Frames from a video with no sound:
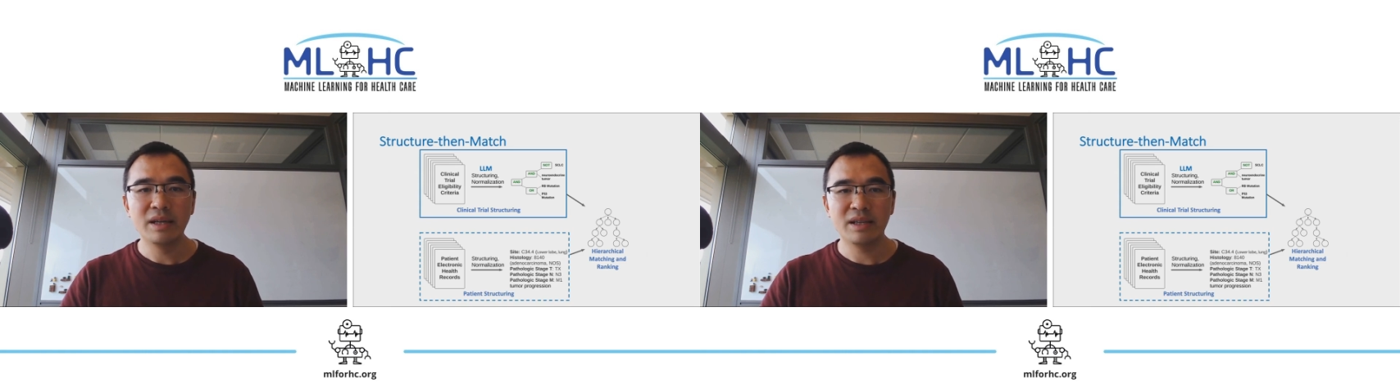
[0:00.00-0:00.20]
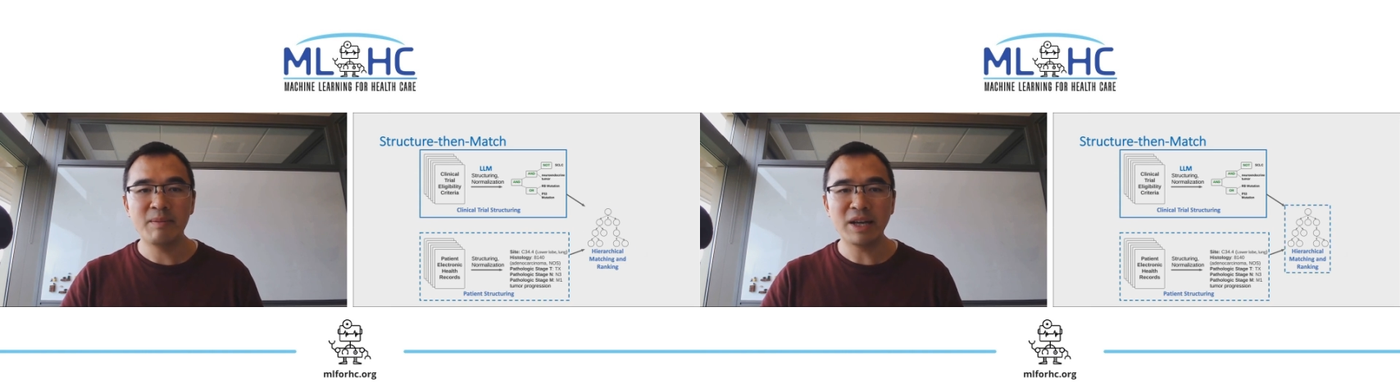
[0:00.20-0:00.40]

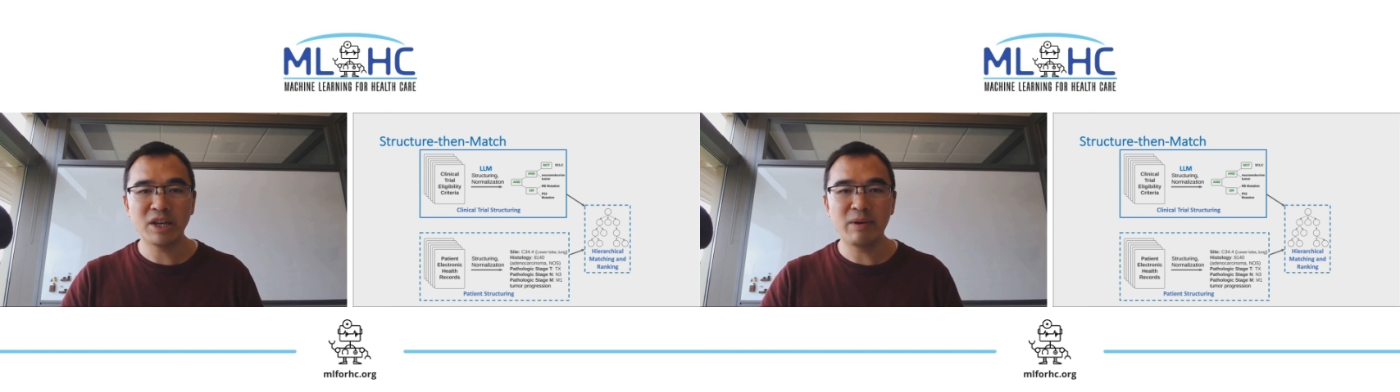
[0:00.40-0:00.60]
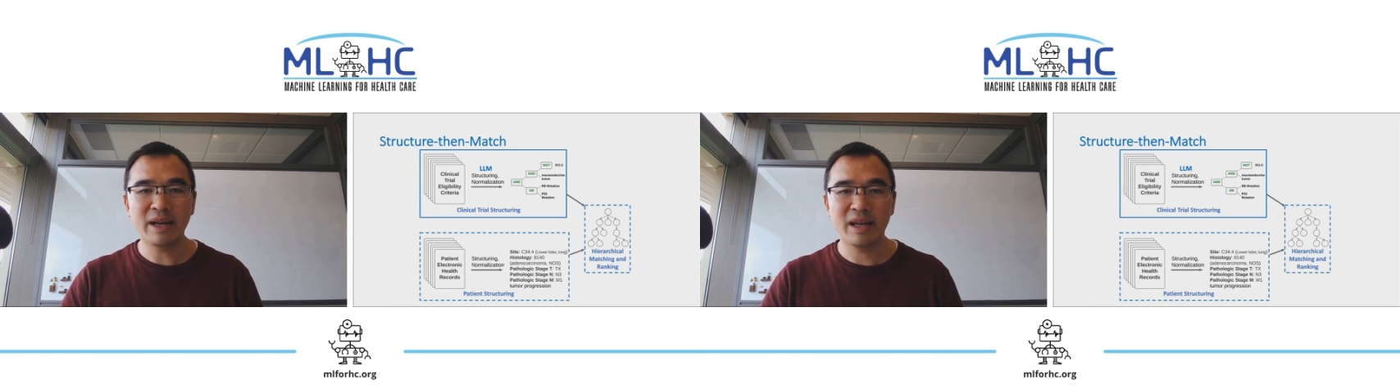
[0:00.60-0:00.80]
The
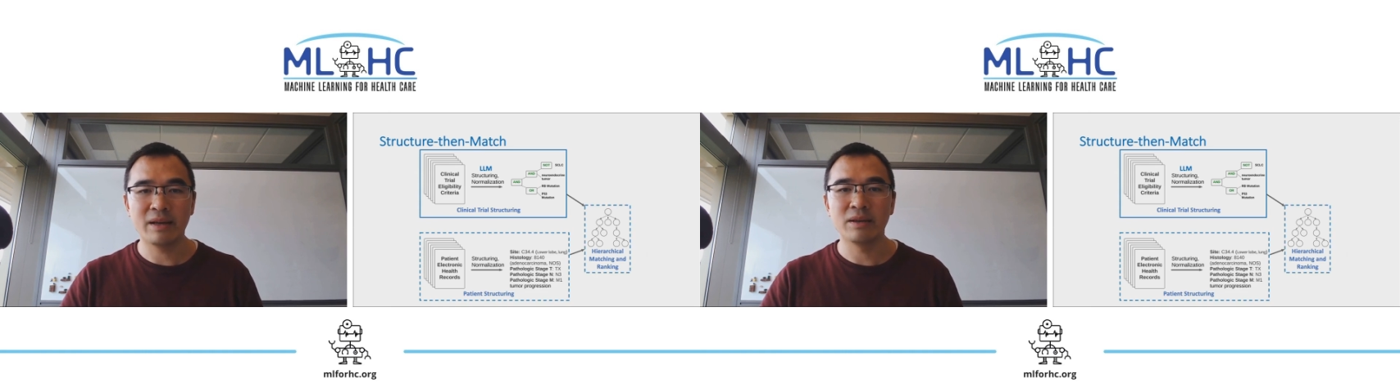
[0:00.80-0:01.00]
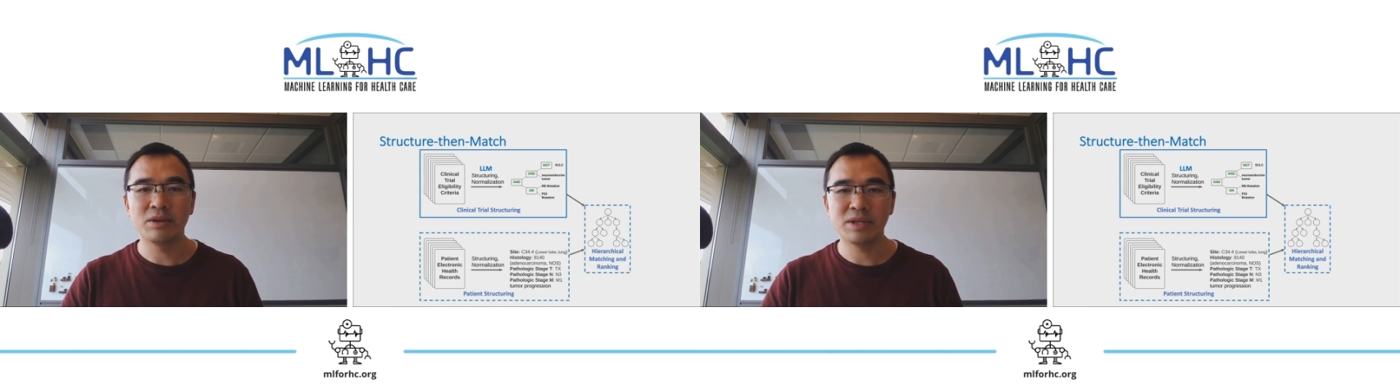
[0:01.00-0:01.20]
matching
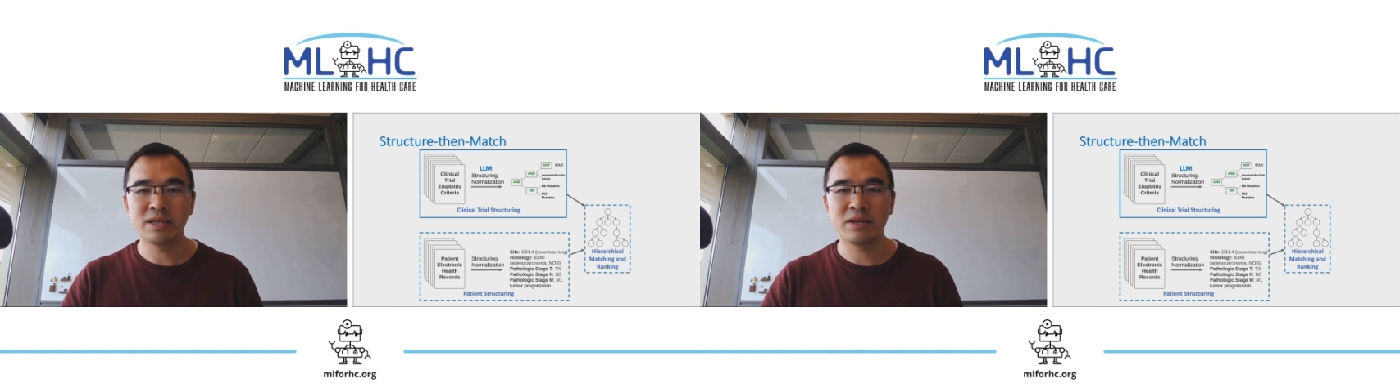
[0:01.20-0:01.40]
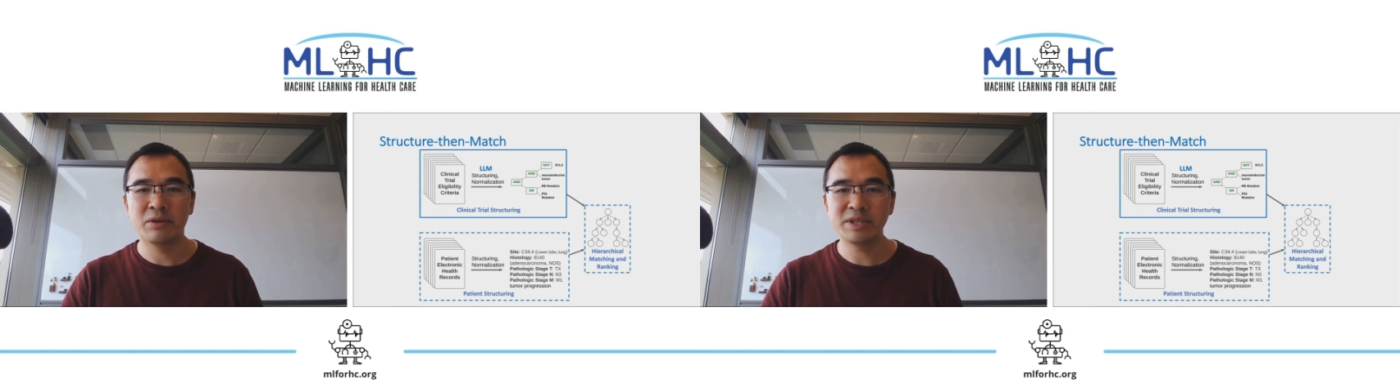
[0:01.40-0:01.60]
ranking
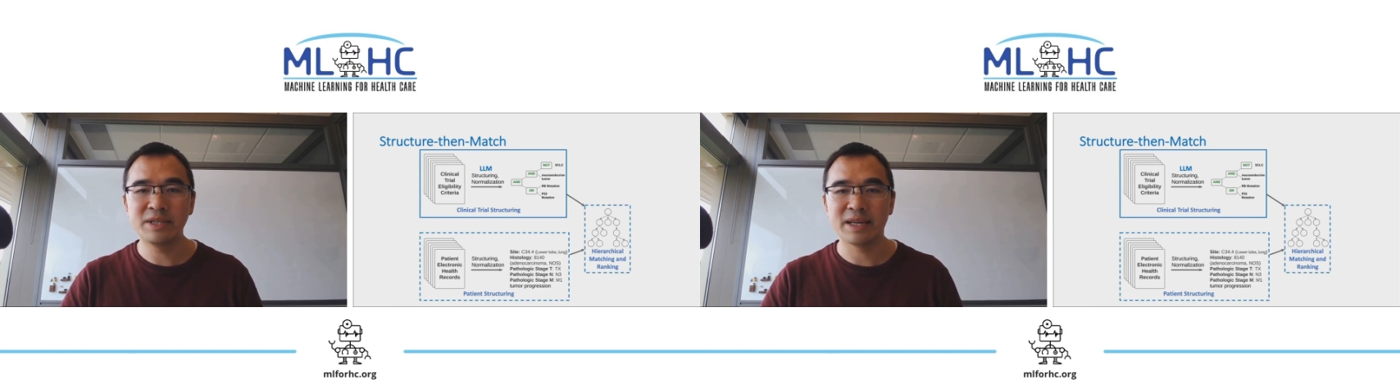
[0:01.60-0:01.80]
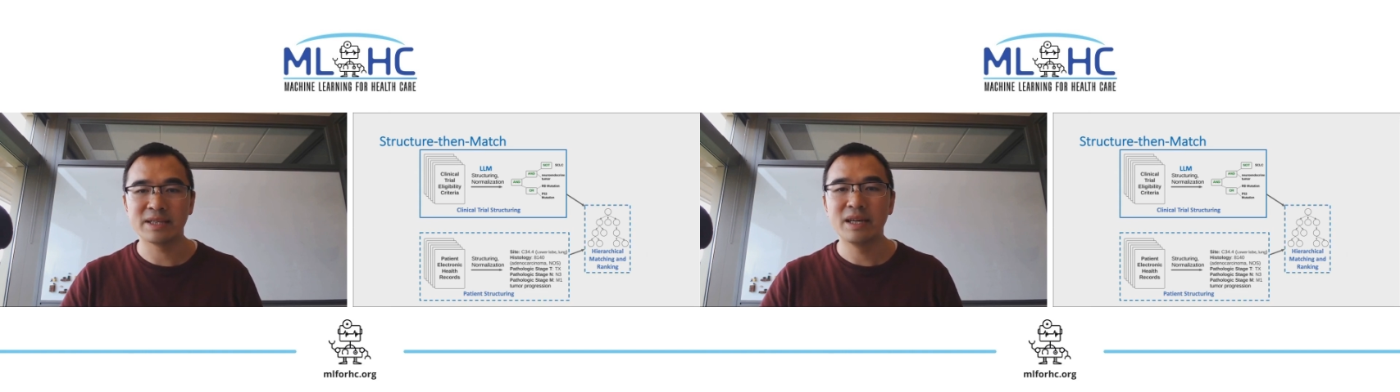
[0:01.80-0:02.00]
uses
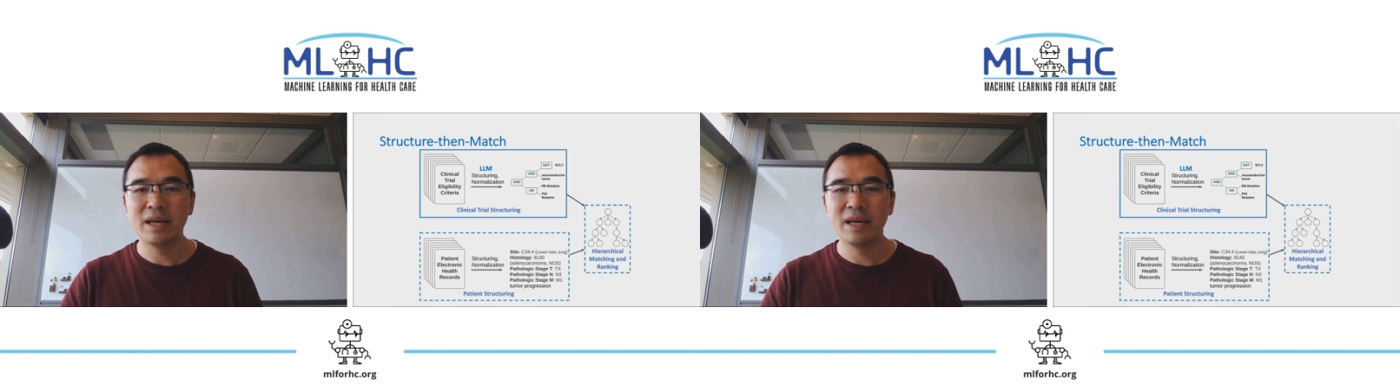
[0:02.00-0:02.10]
heuristics